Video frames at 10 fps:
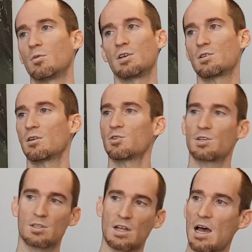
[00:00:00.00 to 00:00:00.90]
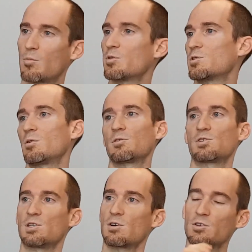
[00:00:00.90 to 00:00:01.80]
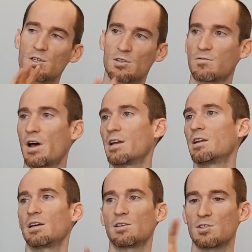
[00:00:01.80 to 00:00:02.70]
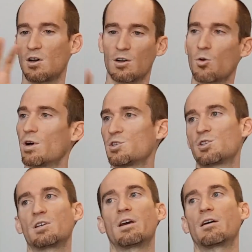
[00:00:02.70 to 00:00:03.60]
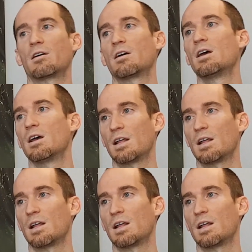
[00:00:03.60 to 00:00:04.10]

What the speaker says: These aren't just lab results. These aren't just findings on a questionnaire.